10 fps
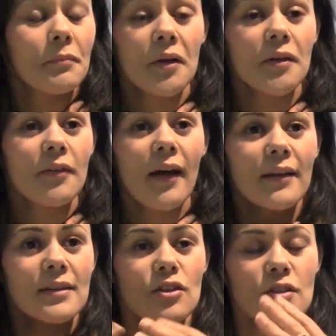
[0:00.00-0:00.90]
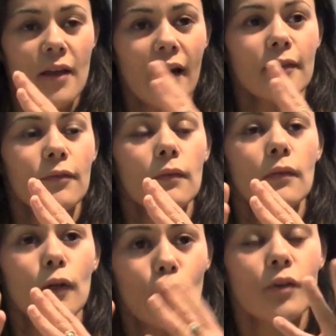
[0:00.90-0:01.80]
perfect. It just kind of
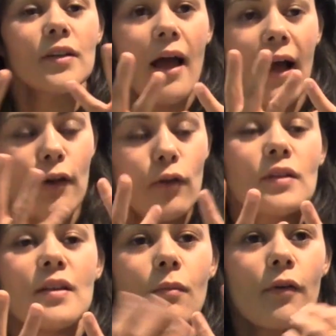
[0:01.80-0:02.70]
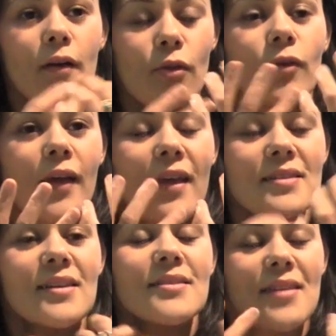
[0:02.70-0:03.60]
I looked in the mirror and I thought, yeah,
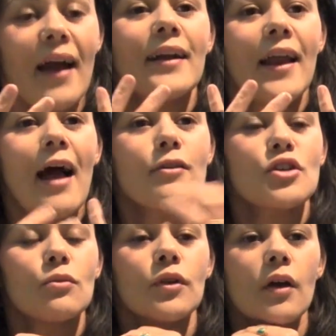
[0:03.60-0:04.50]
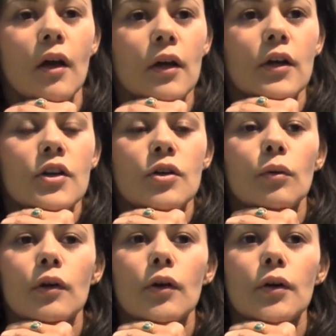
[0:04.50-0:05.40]
that's exactly how she
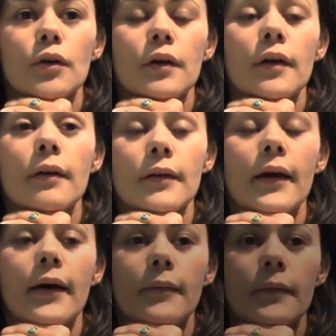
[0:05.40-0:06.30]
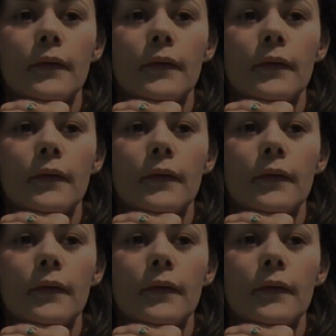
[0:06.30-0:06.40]
would look, yeah.